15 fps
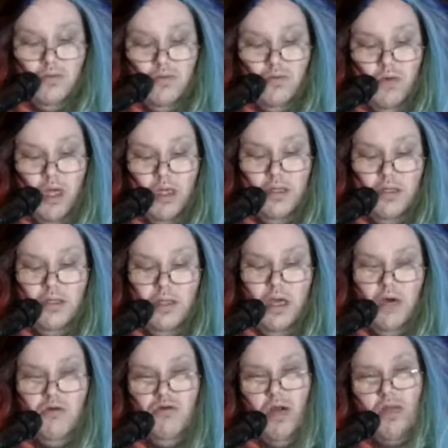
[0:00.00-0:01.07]

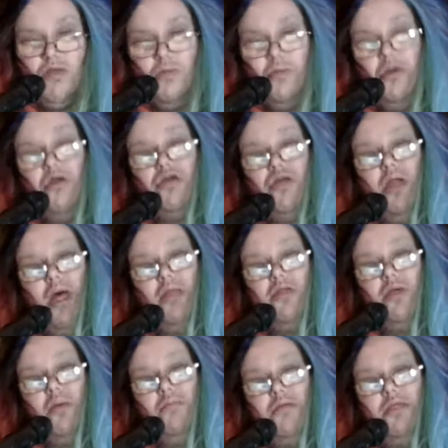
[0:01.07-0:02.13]
Retribution
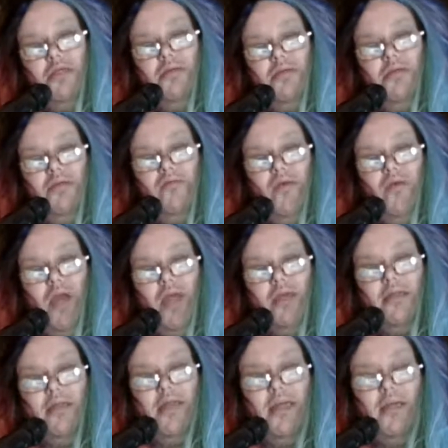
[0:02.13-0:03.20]
ends up to be
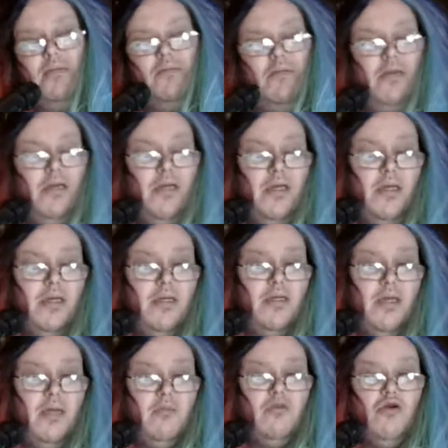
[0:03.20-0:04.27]

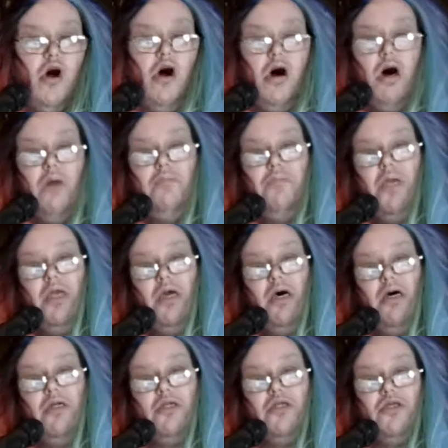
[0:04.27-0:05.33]
Team Raw
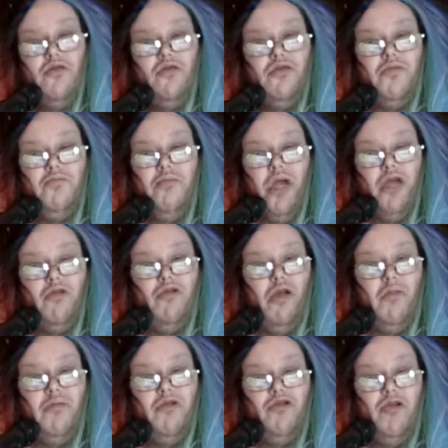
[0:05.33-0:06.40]
because there's
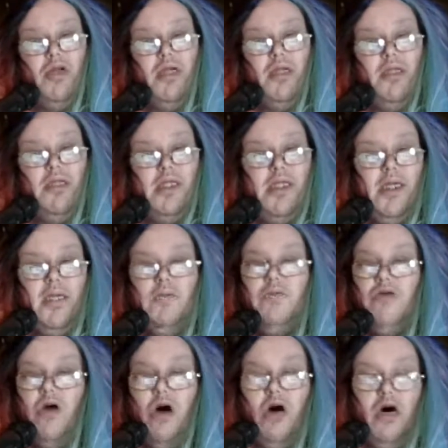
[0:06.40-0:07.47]
bickering between Team
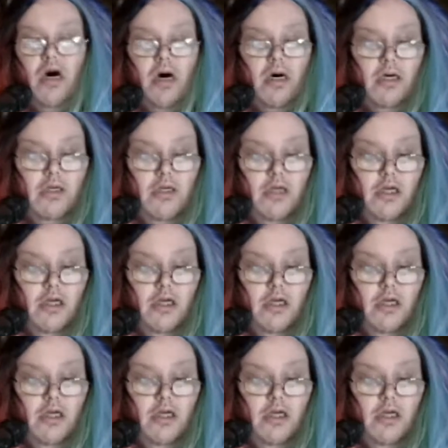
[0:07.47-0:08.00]
Raw.